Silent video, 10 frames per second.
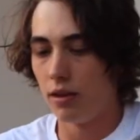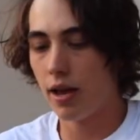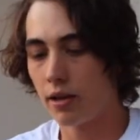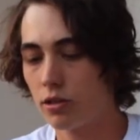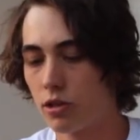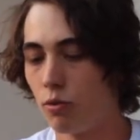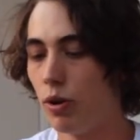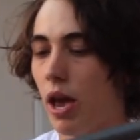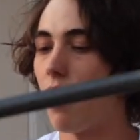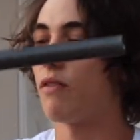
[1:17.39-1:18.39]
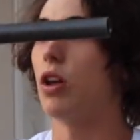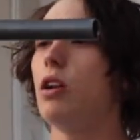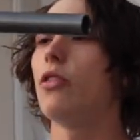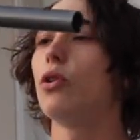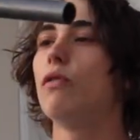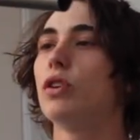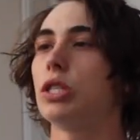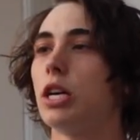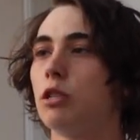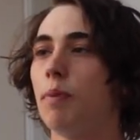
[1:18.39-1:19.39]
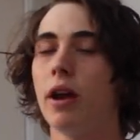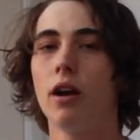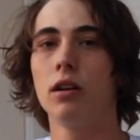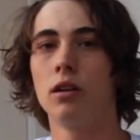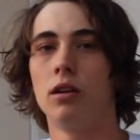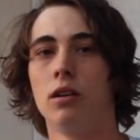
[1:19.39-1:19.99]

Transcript: Next, we have another oversized pair.